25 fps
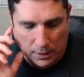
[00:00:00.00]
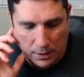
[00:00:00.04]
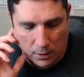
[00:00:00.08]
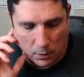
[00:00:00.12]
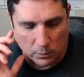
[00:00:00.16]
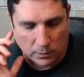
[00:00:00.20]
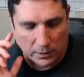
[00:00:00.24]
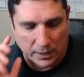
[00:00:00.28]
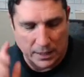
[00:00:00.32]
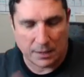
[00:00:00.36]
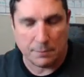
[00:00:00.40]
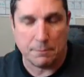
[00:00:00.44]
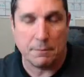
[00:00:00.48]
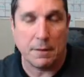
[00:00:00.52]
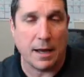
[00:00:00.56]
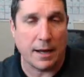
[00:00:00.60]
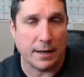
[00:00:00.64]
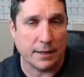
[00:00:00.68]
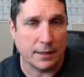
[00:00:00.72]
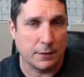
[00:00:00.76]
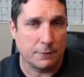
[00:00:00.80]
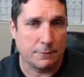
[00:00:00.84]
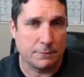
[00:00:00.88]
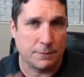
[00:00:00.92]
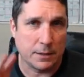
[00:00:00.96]
lead
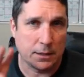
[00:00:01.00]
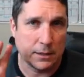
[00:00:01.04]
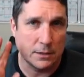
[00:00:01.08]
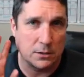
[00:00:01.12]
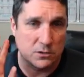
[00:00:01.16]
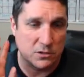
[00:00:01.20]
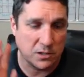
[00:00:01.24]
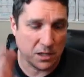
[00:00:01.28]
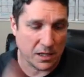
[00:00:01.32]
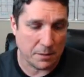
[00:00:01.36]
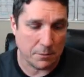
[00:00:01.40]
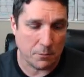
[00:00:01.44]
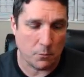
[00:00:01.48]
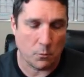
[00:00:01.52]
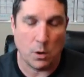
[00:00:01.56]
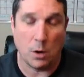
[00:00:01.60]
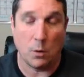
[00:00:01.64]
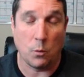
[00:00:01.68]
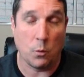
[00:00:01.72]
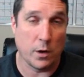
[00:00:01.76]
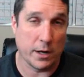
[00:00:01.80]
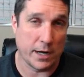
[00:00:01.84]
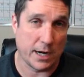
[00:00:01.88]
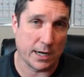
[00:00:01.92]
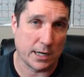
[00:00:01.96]
magnet funnels,
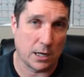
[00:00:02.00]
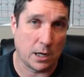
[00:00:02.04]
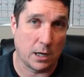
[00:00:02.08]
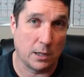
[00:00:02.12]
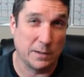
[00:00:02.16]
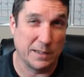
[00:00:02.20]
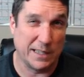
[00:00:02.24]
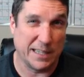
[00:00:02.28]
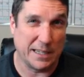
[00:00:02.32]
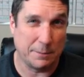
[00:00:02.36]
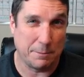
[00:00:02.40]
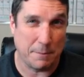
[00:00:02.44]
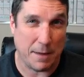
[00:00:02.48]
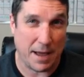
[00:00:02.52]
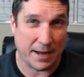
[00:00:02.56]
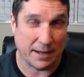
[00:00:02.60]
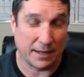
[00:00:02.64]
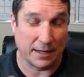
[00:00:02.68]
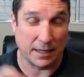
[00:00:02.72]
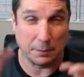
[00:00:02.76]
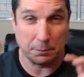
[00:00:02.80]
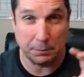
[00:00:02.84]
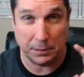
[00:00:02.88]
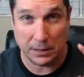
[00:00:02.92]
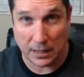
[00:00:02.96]
what I call lead
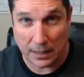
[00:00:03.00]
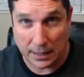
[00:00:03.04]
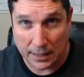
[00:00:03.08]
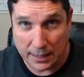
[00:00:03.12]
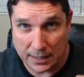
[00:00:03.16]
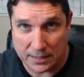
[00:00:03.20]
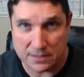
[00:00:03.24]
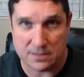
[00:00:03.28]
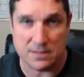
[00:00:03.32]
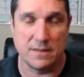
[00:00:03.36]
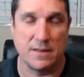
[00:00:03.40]
magnet plus,